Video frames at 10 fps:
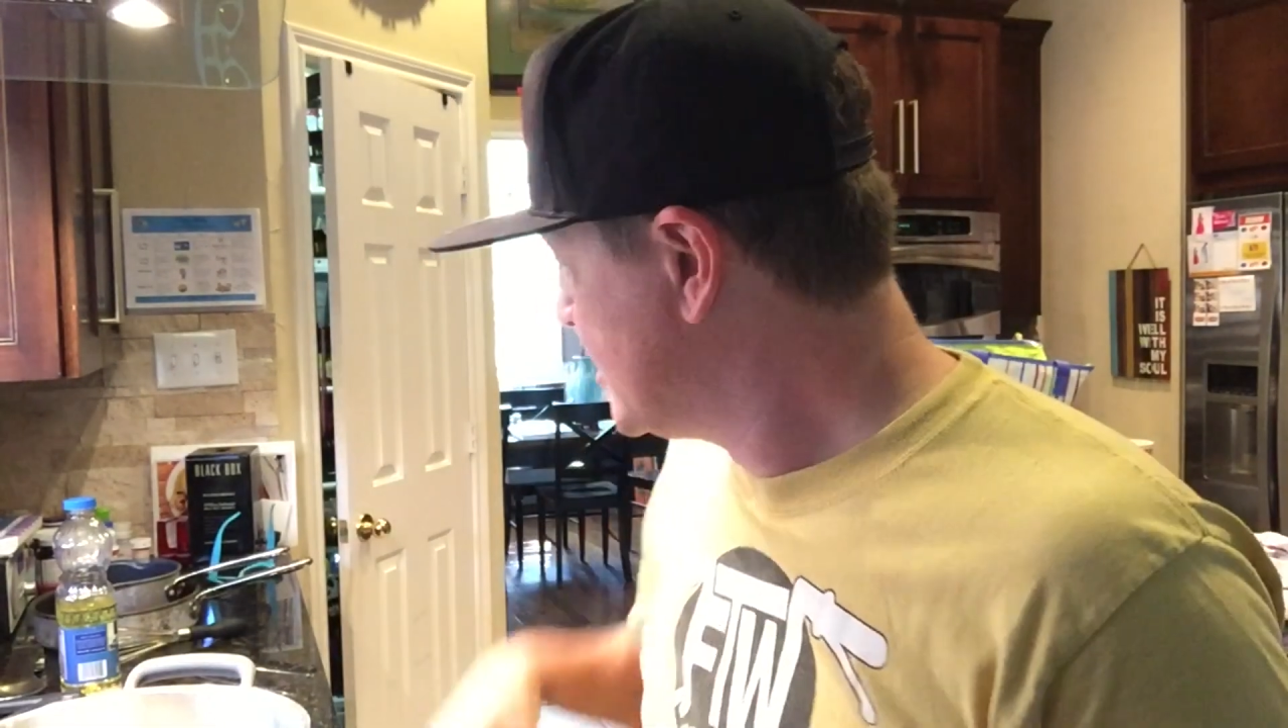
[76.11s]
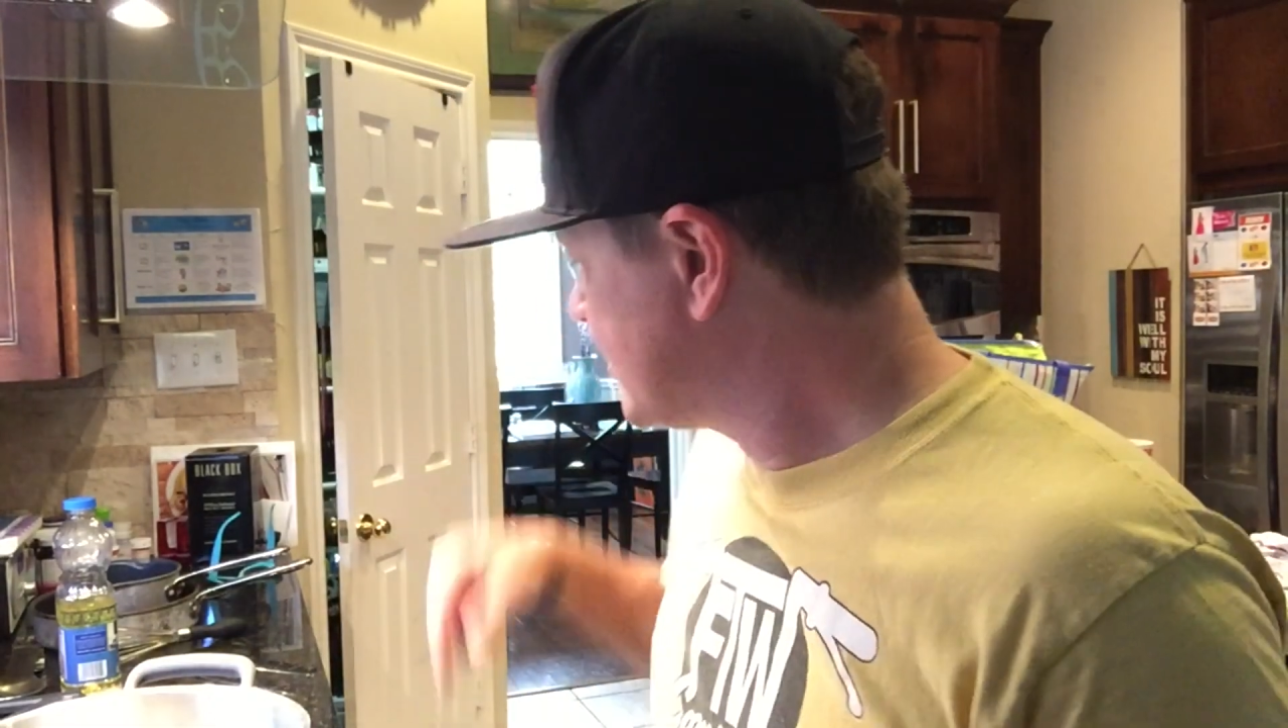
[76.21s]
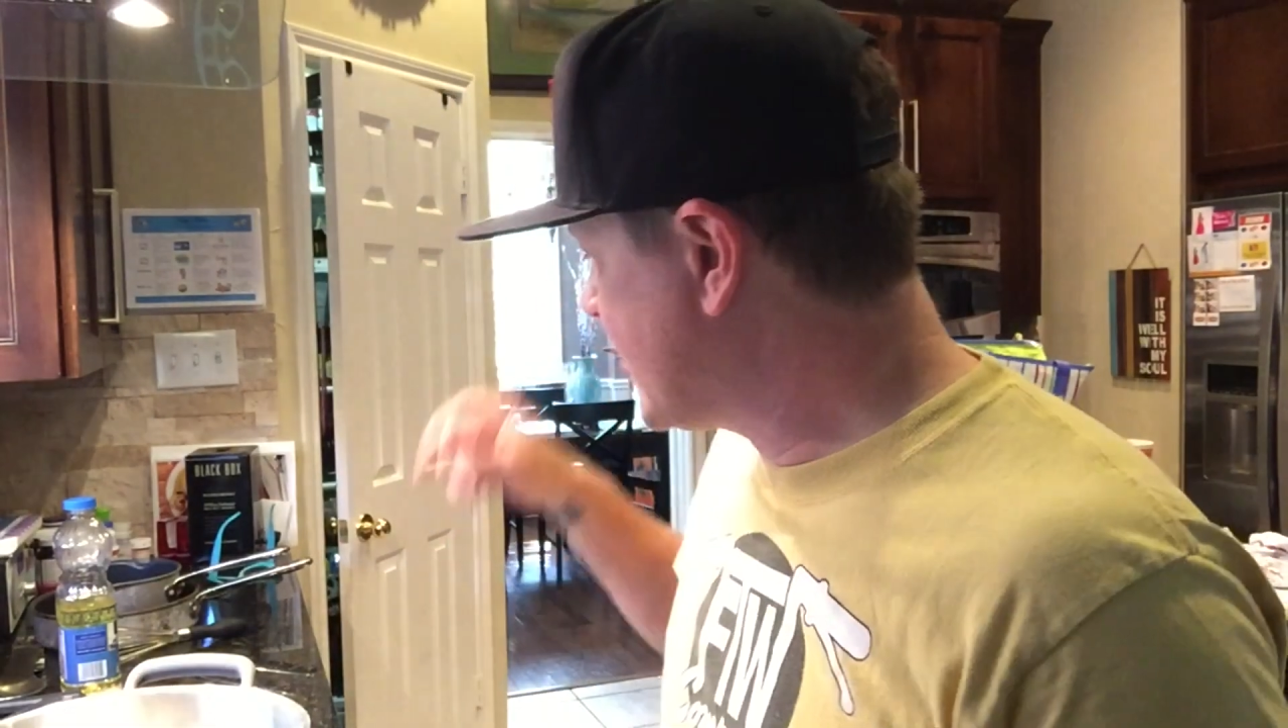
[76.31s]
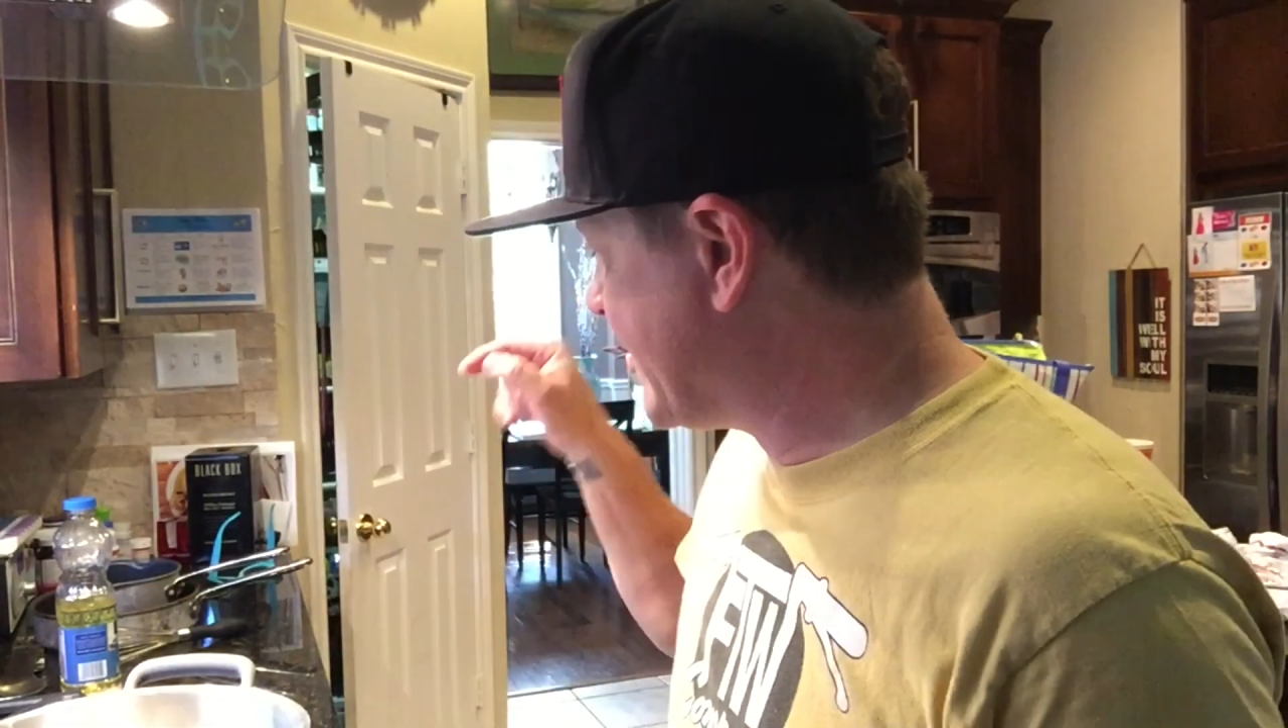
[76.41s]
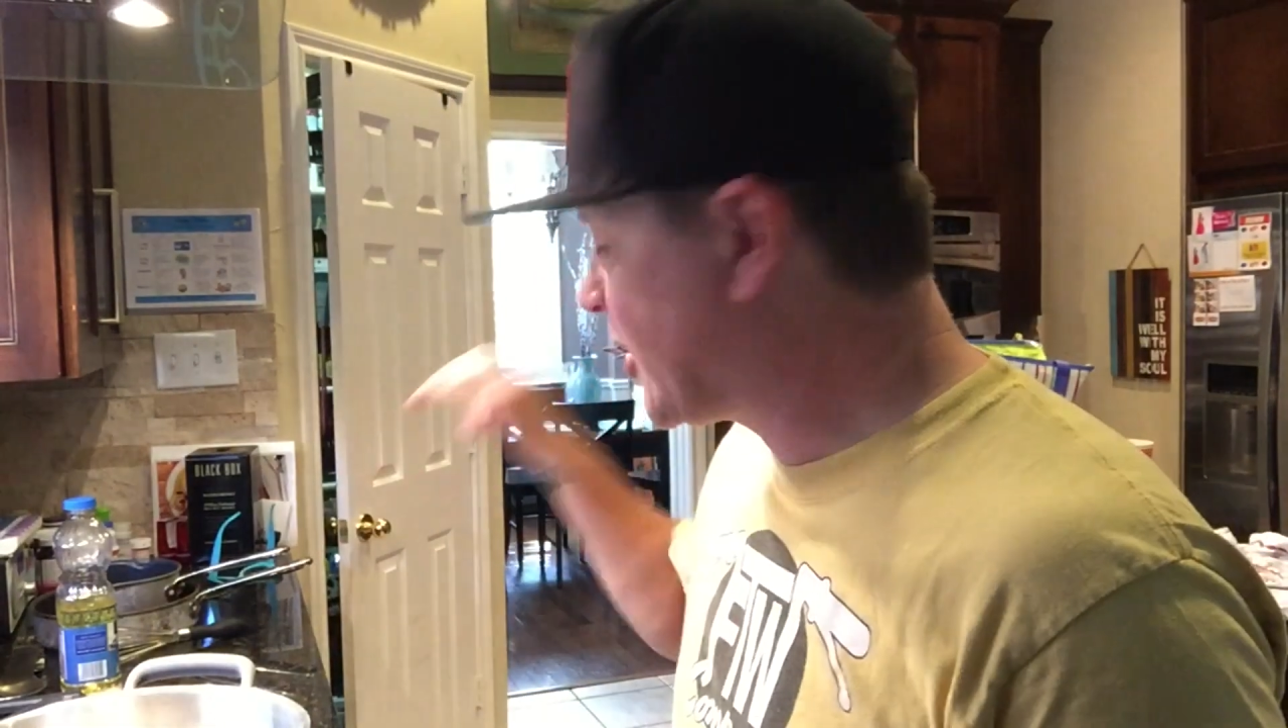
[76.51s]

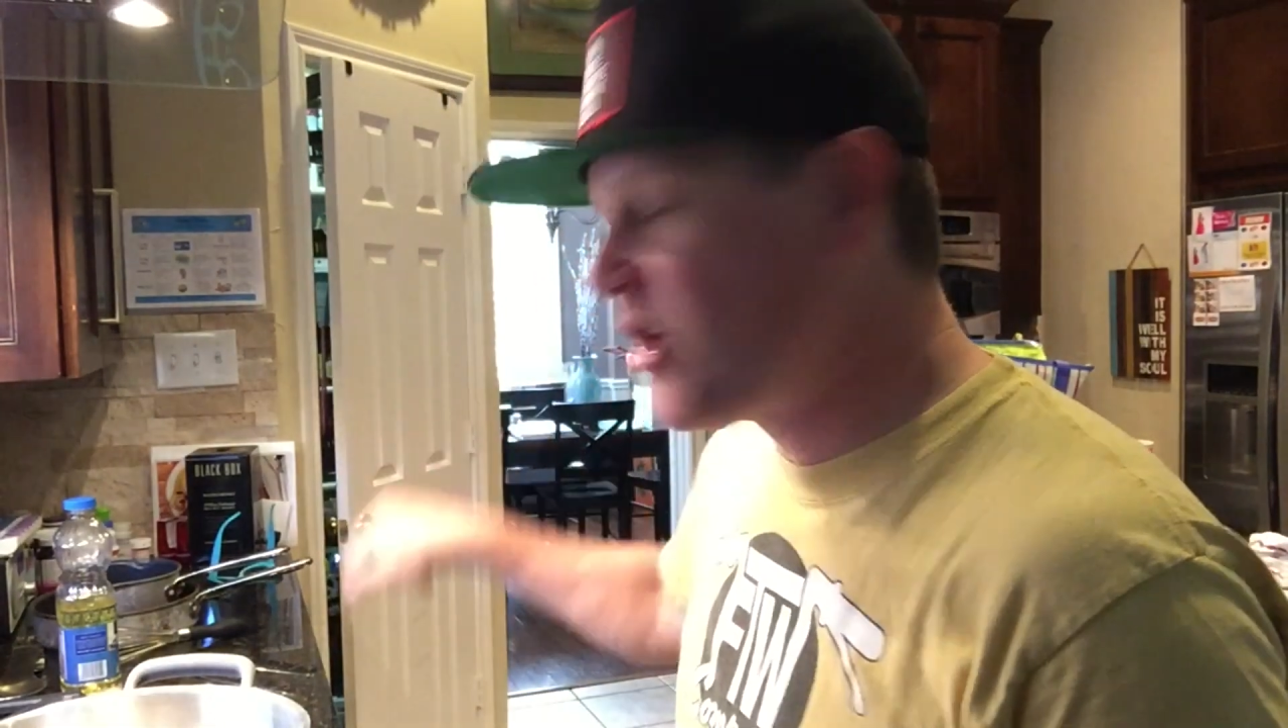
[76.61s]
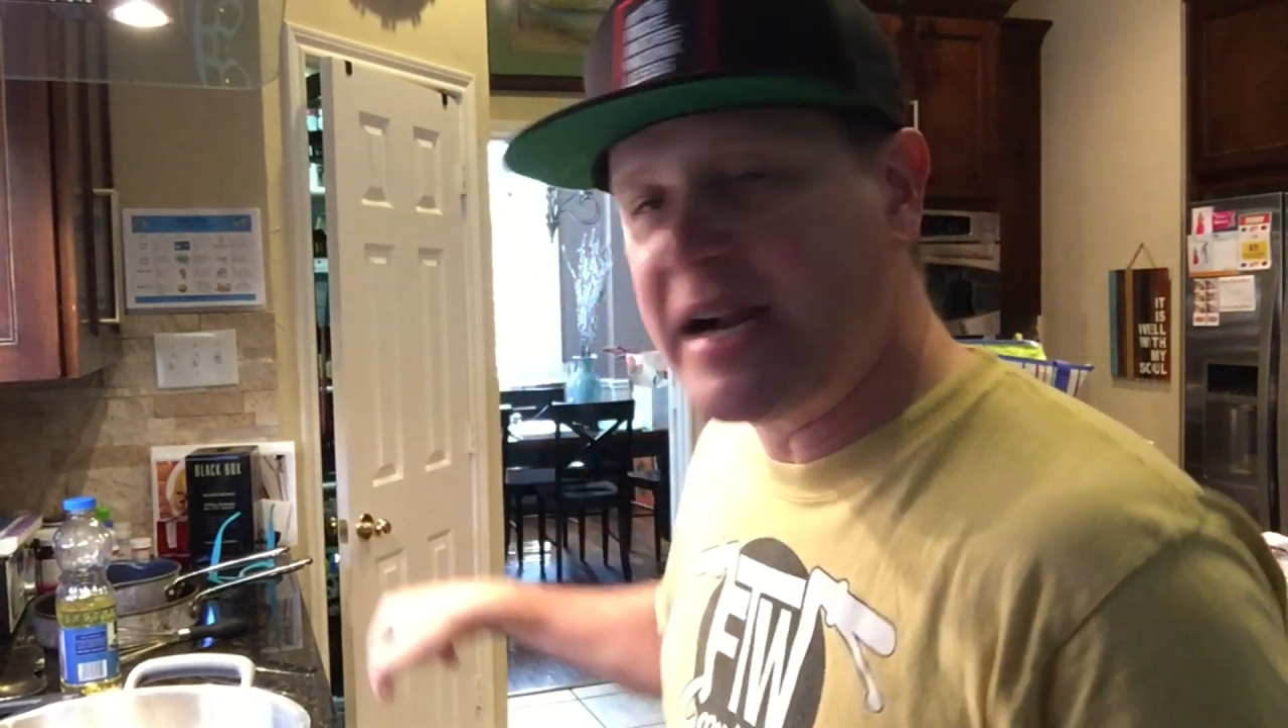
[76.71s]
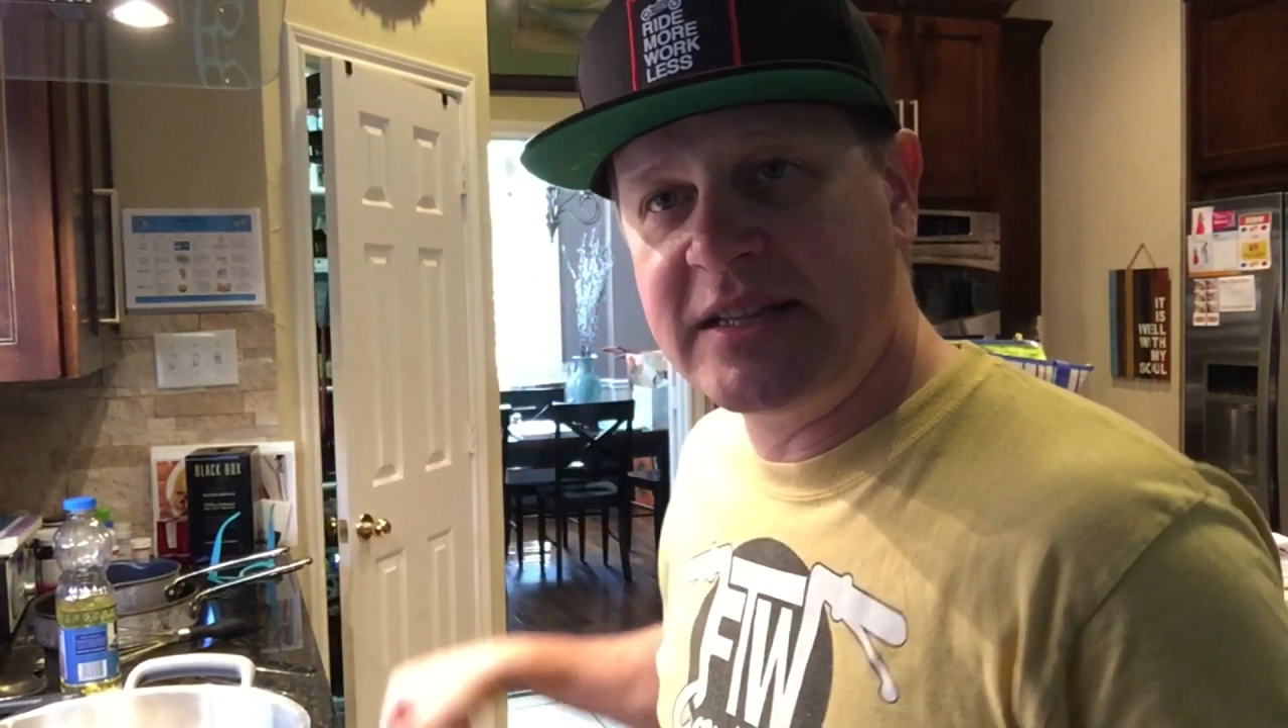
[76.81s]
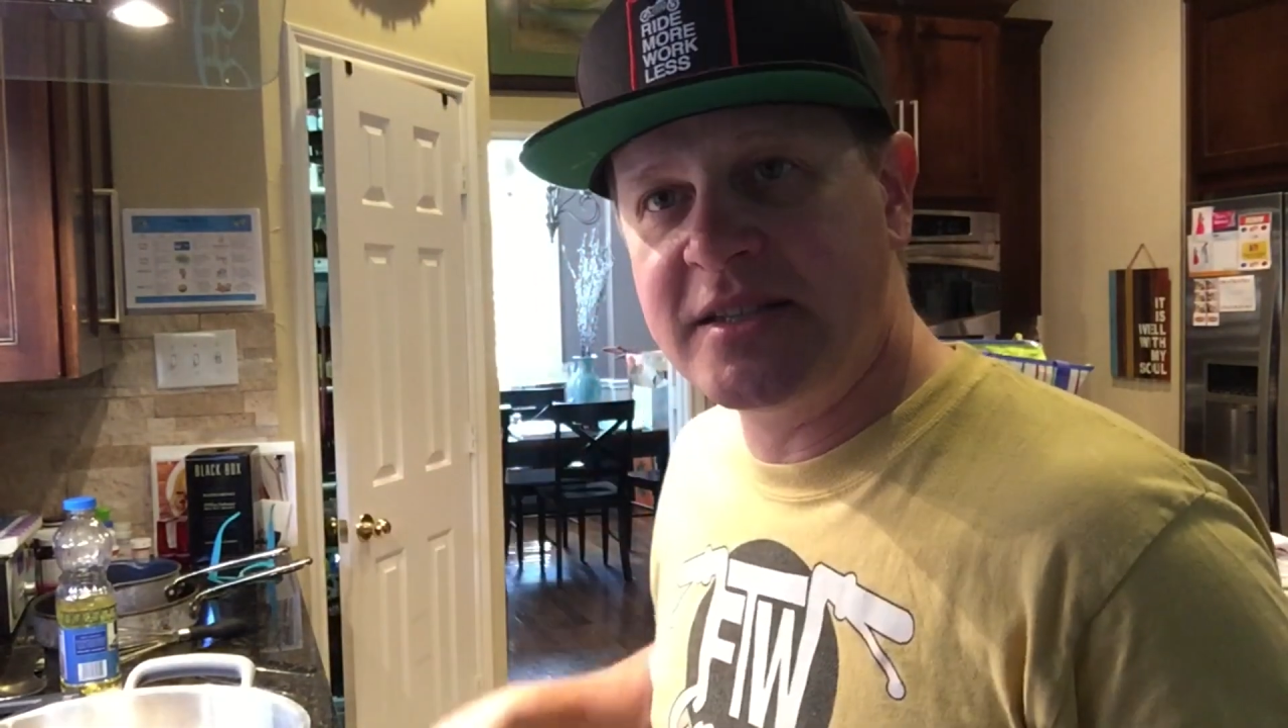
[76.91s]
So I'm going to crank